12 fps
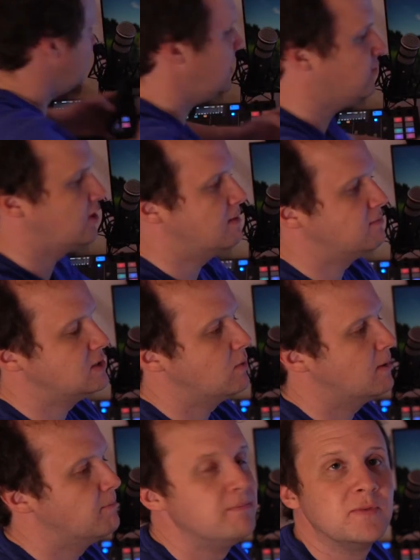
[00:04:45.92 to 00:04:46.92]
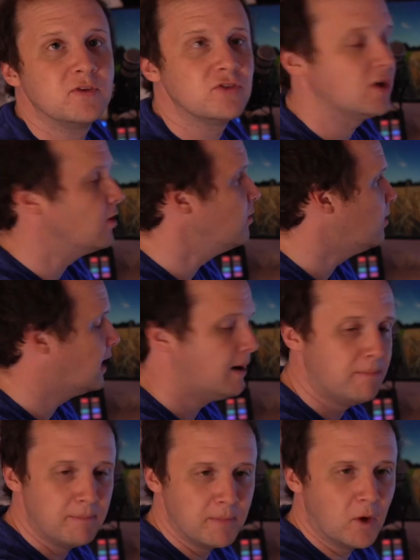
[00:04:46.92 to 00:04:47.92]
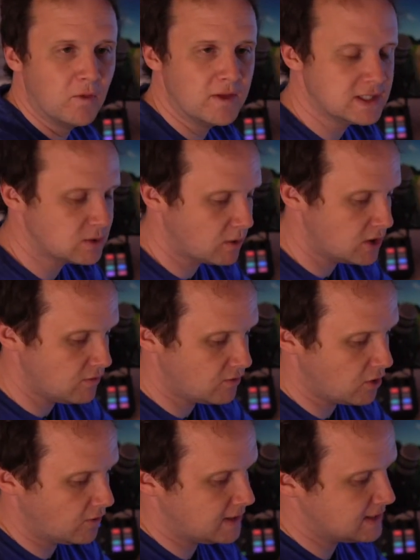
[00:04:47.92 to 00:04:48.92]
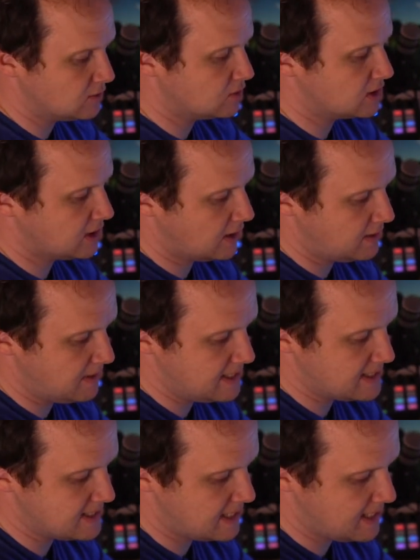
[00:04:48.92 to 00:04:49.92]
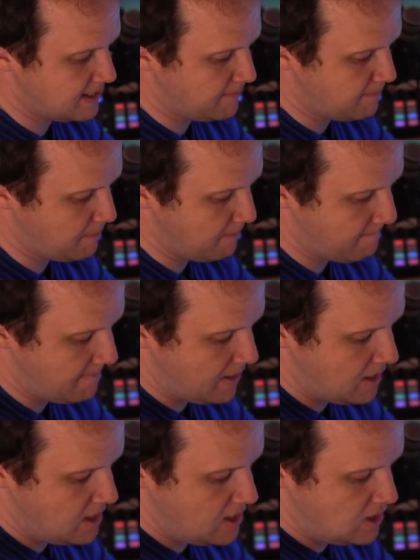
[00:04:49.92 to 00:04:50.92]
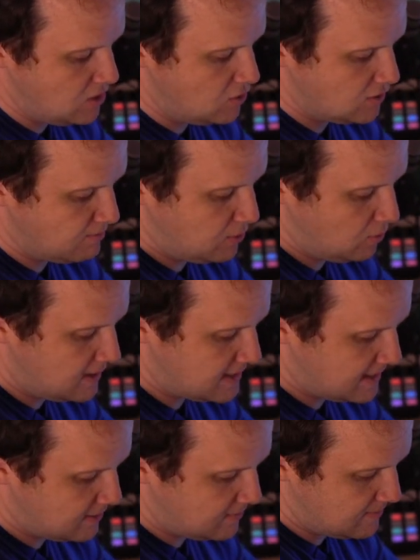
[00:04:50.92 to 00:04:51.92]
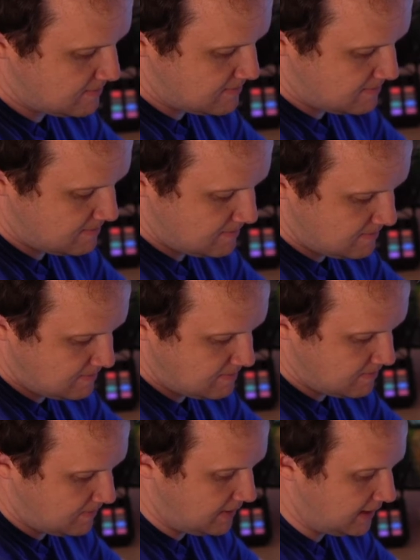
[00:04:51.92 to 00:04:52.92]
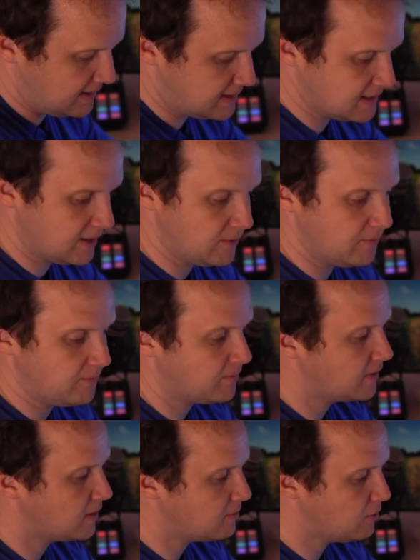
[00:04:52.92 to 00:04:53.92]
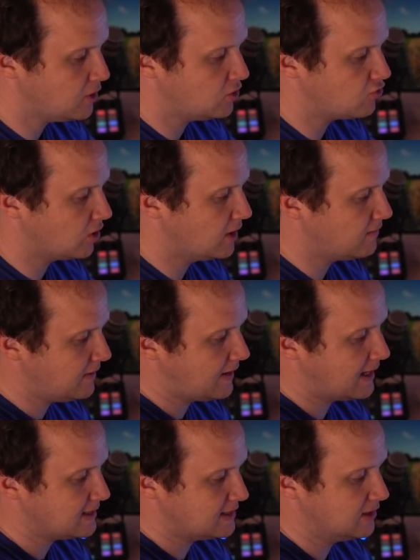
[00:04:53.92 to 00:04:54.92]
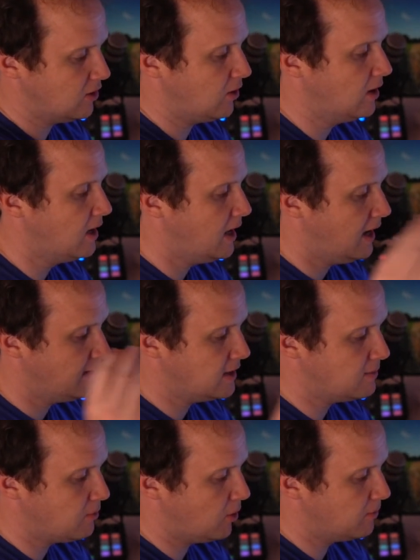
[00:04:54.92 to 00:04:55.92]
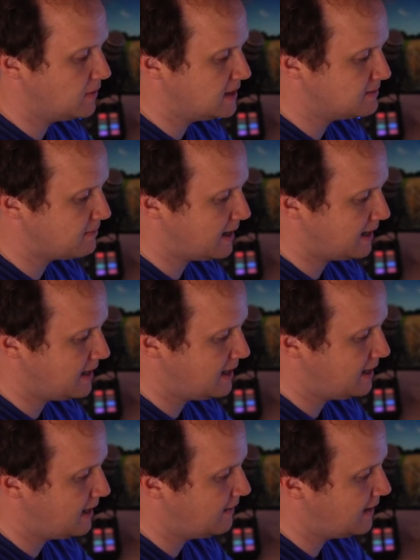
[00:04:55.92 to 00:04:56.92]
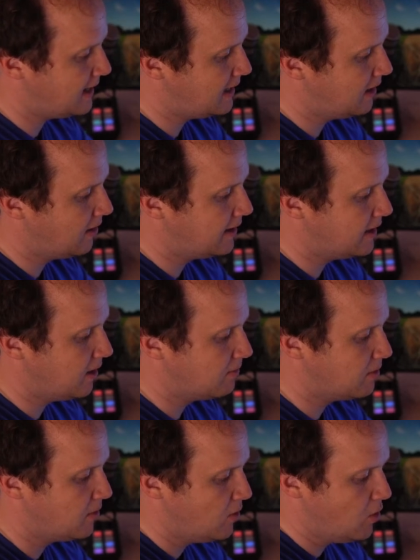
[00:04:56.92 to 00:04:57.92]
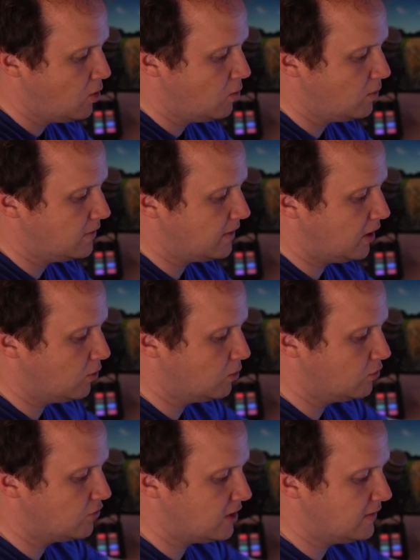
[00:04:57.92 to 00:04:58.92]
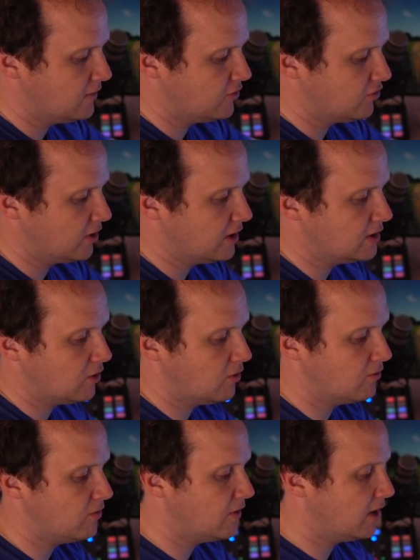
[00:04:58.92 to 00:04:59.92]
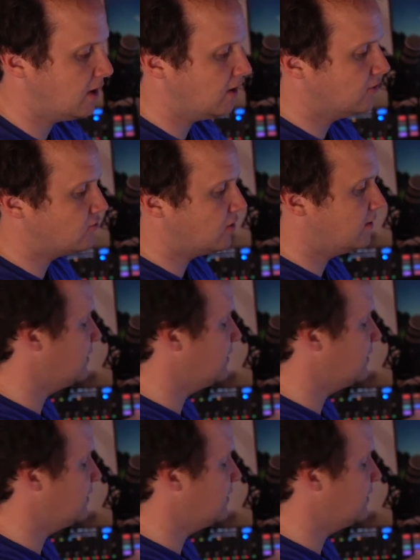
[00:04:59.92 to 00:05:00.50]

here's an empty one. So um, on this one, you've got these sort of side pieces here. You just pull these out like so, put your drive in that slot, then you pop these back in and they line up with the holes in the side of the hard drive.